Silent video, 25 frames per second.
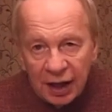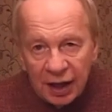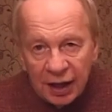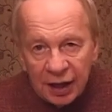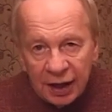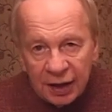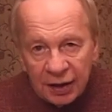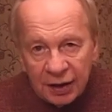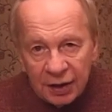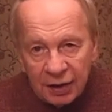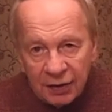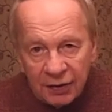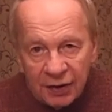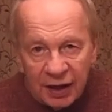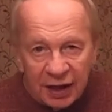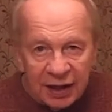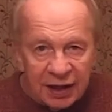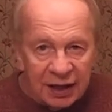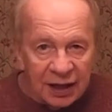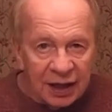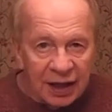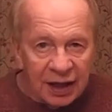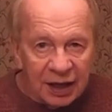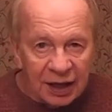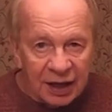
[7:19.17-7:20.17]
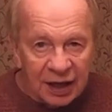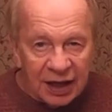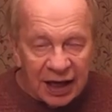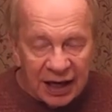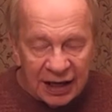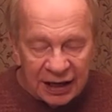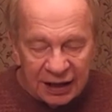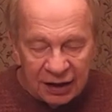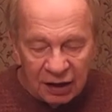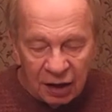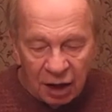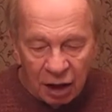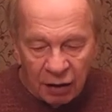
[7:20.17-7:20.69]
and they
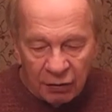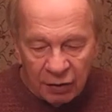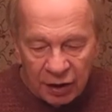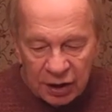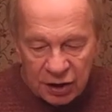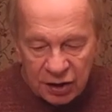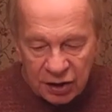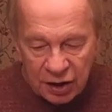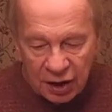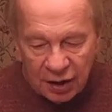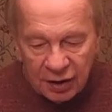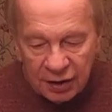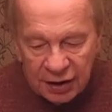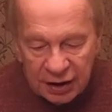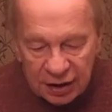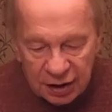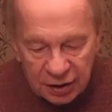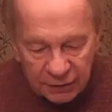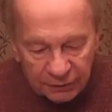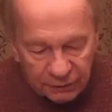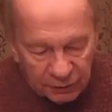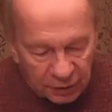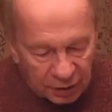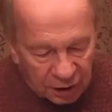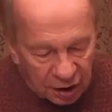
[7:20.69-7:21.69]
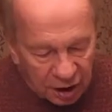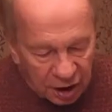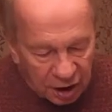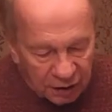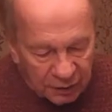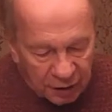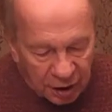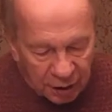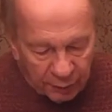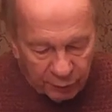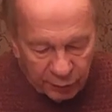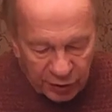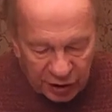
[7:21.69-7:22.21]
again are entirely different
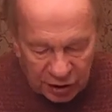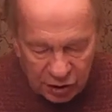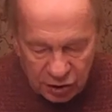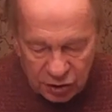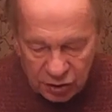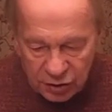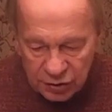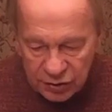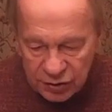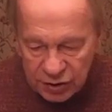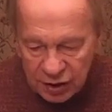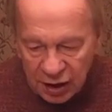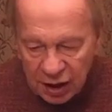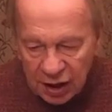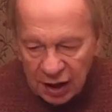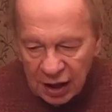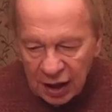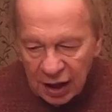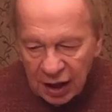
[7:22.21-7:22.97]
pictures.